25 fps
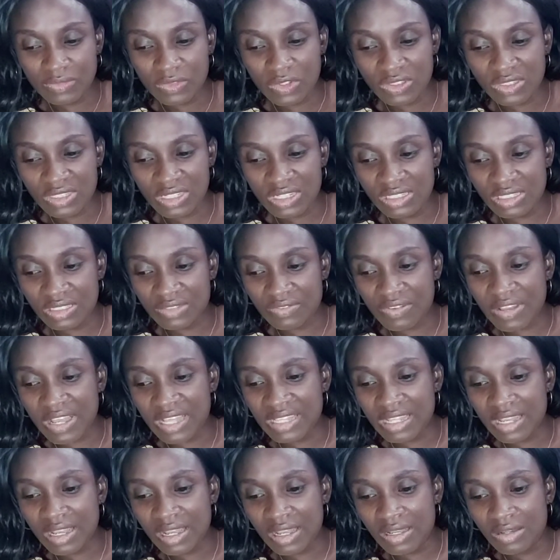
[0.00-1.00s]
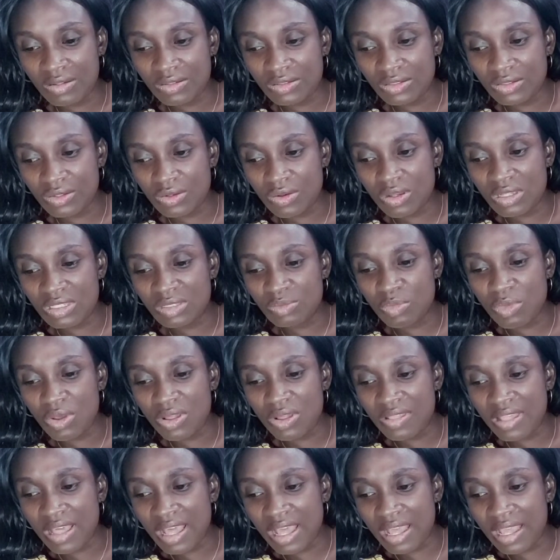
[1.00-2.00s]
Was it his father also, his
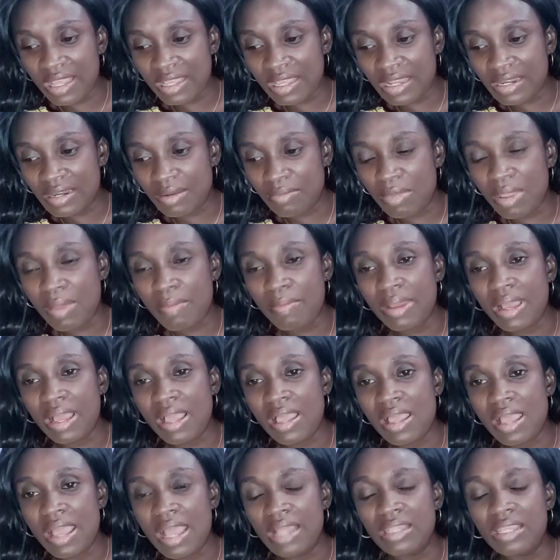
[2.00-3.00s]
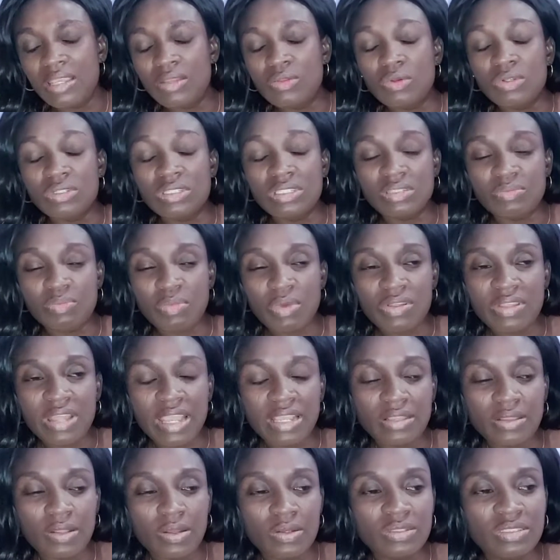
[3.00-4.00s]
mother? I can't remember. I think it was his mother
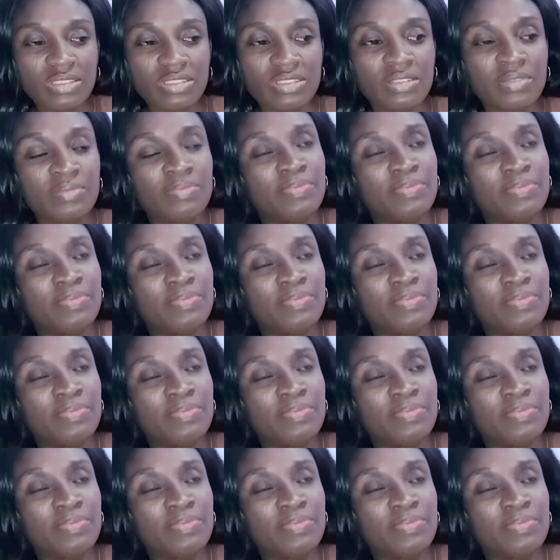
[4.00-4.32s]
he lost.